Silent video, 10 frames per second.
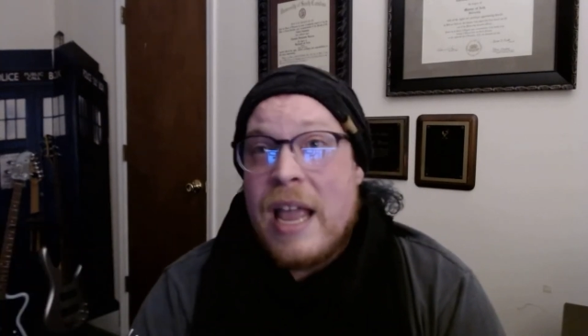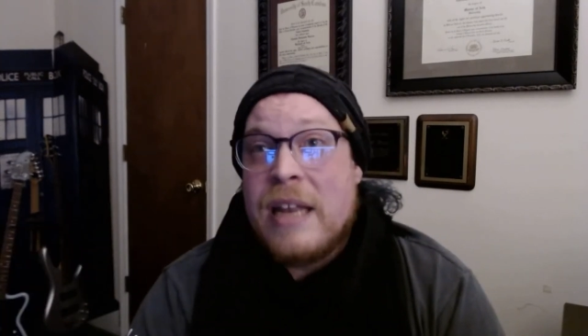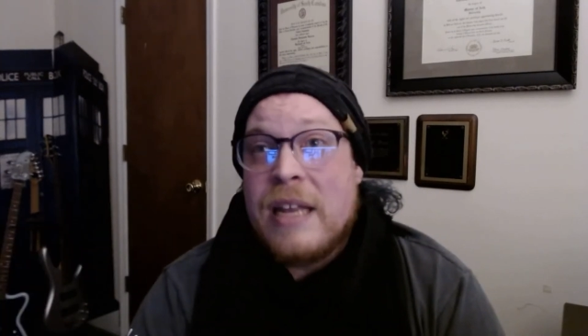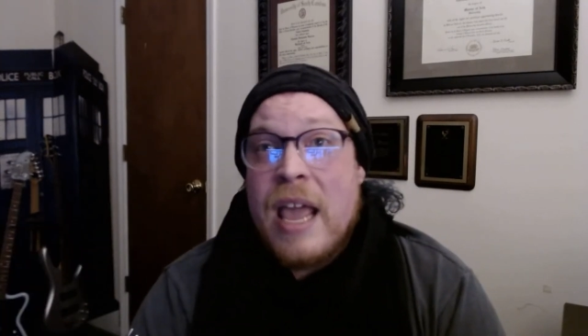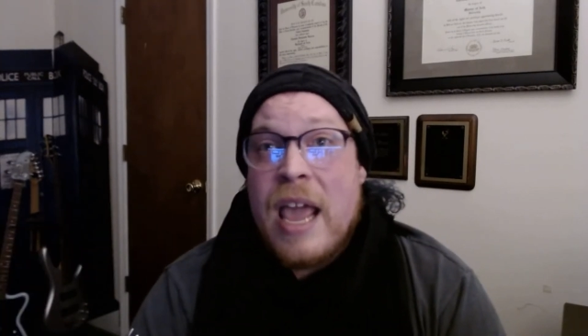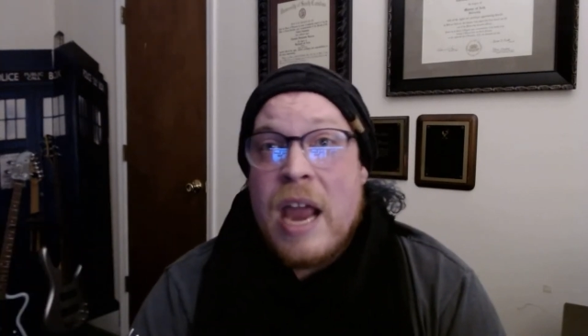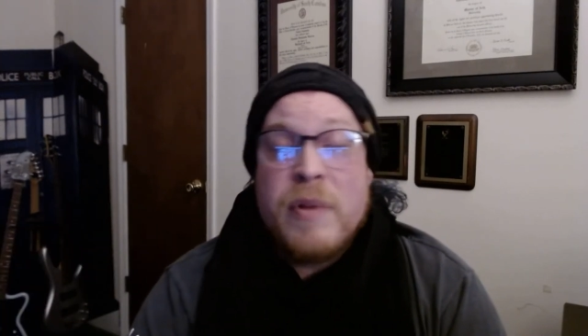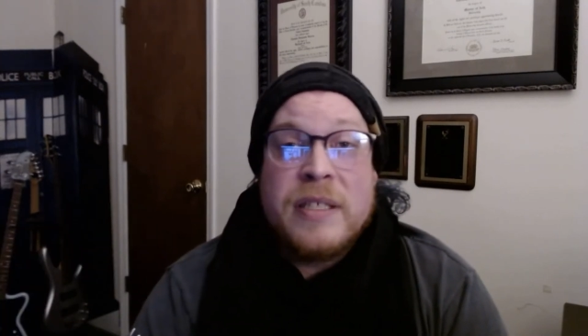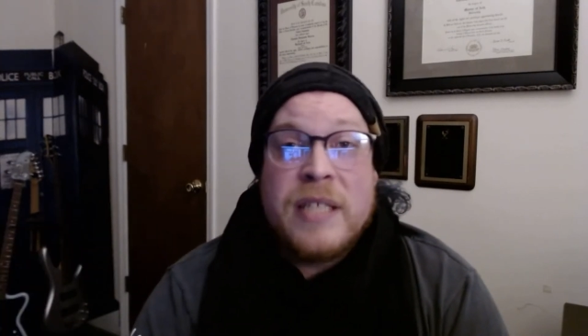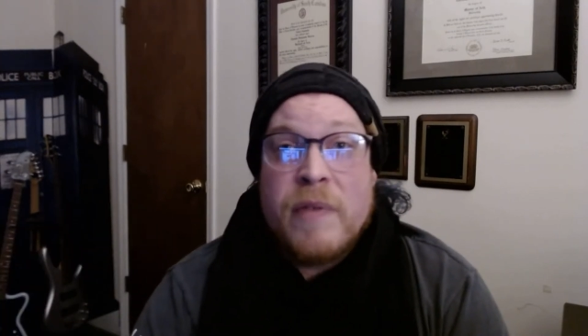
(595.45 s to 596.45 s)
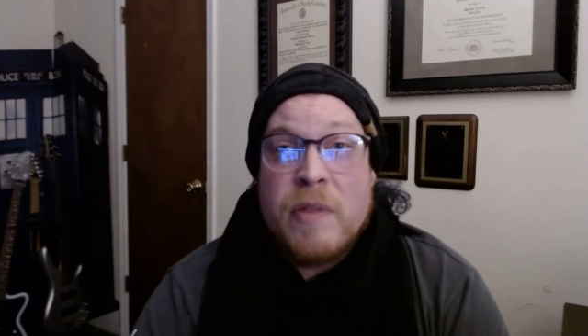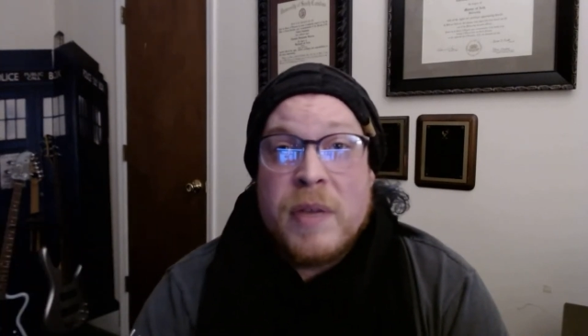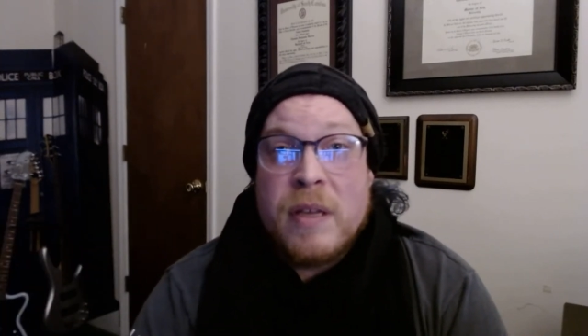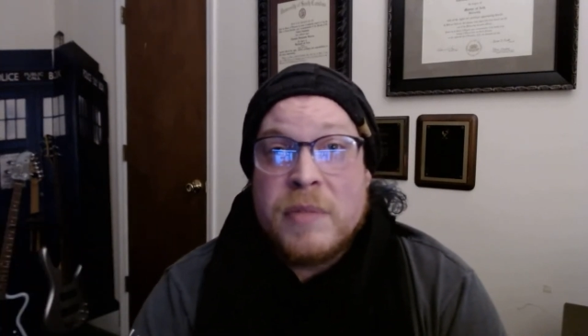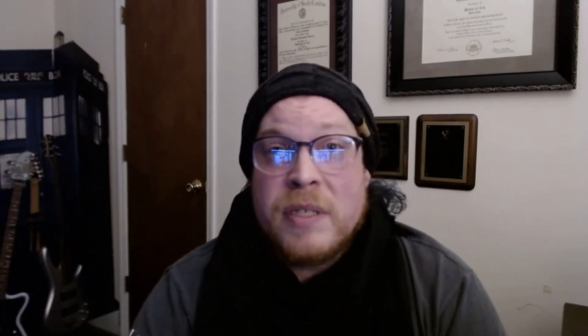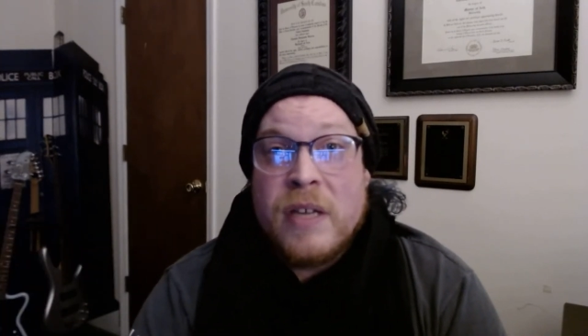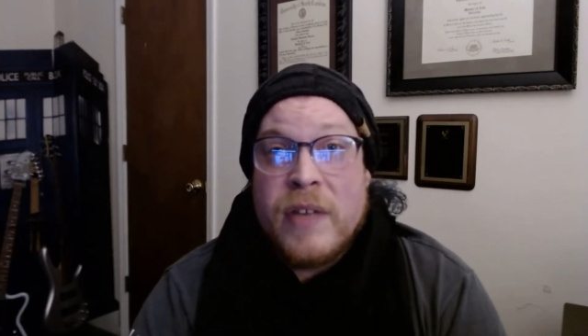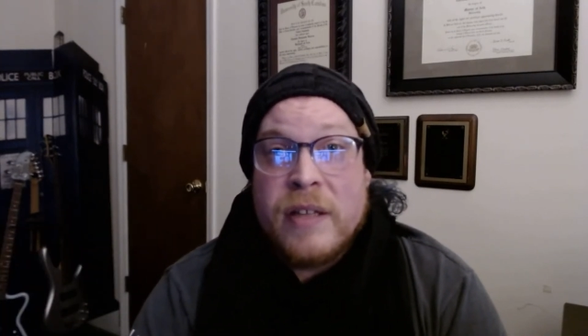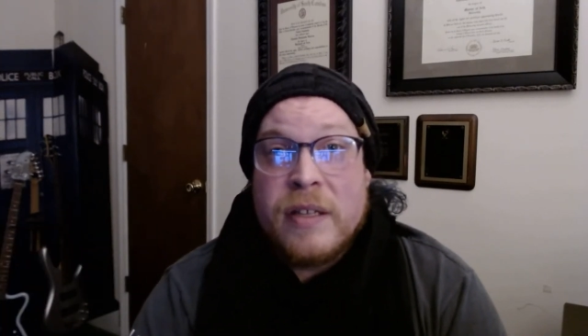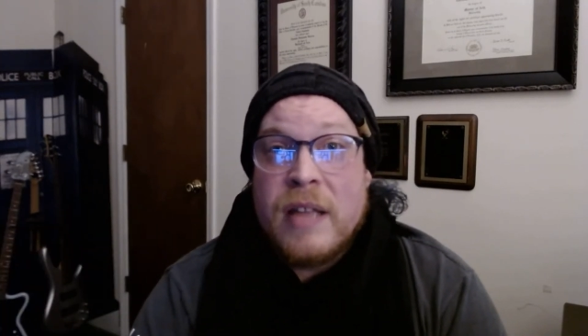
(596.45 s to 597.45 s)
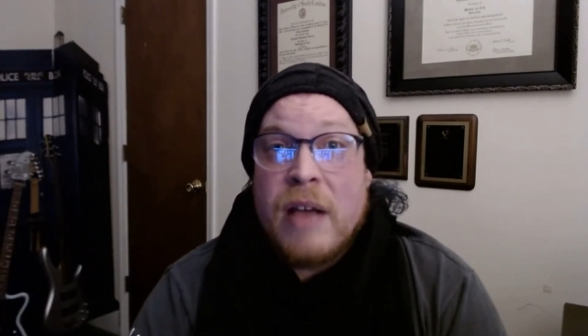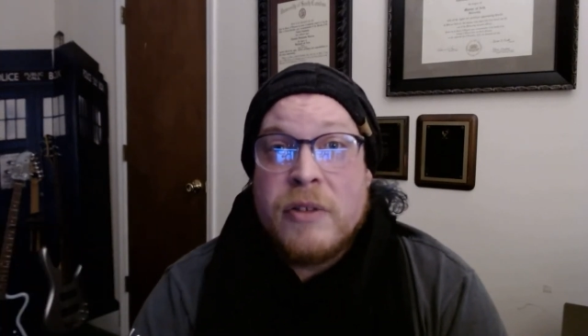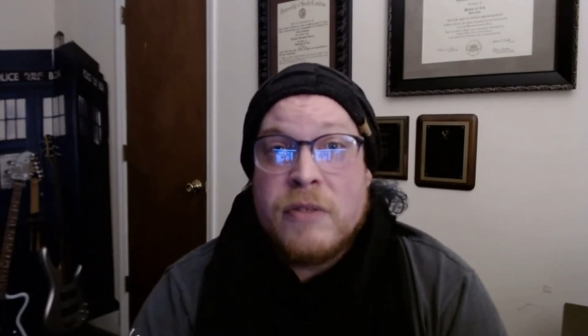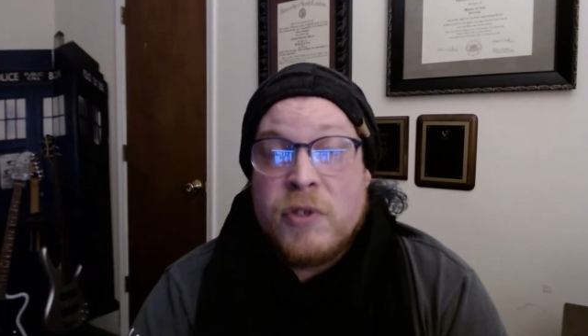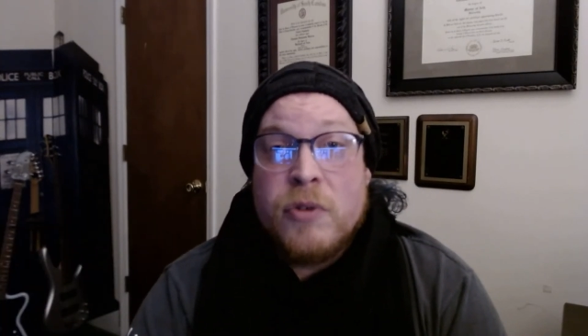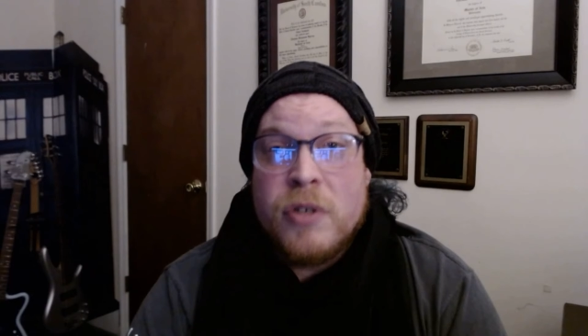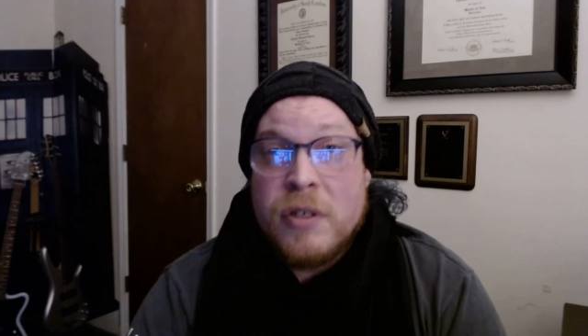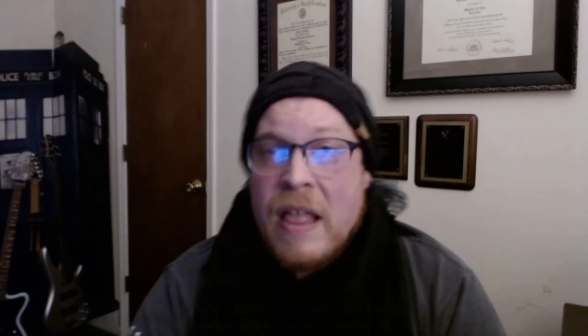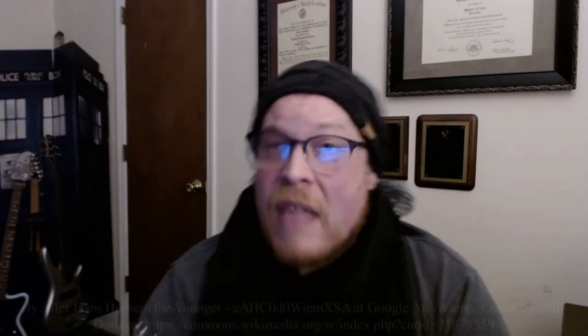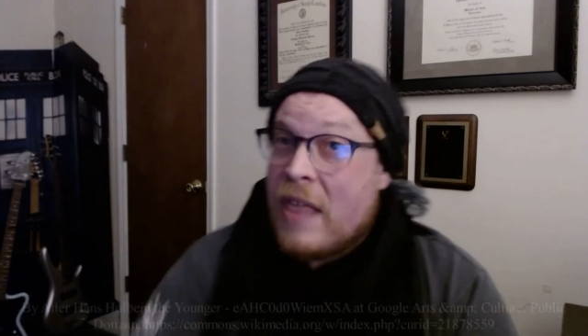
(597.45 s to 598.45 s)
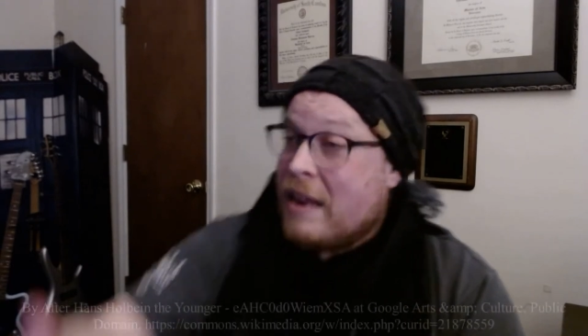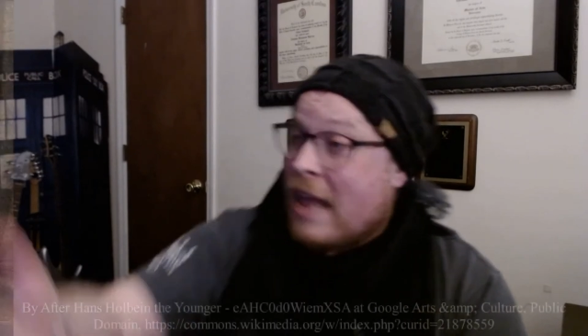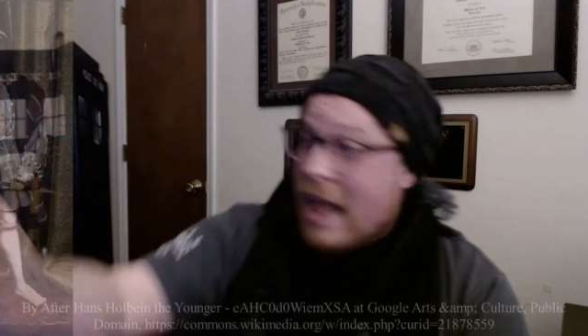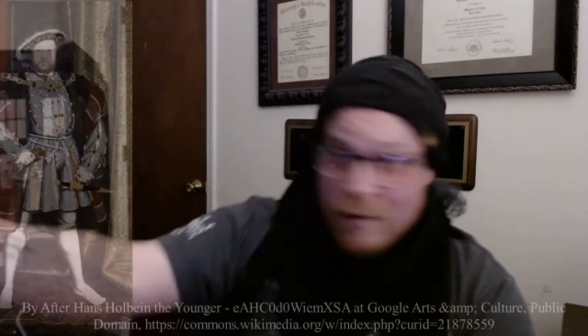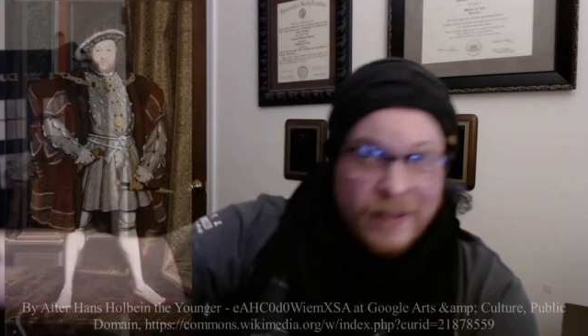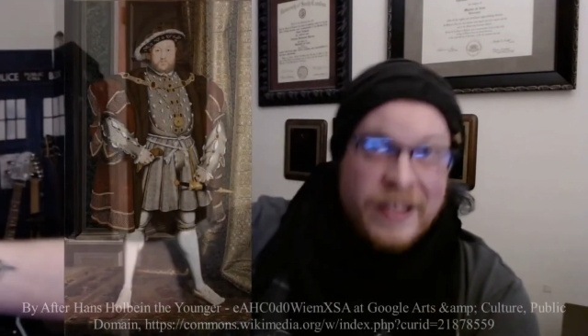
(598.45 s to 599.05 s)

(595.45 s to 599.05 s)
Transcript: and Henry VII becomes king of England, the House of Tudor. And then Henry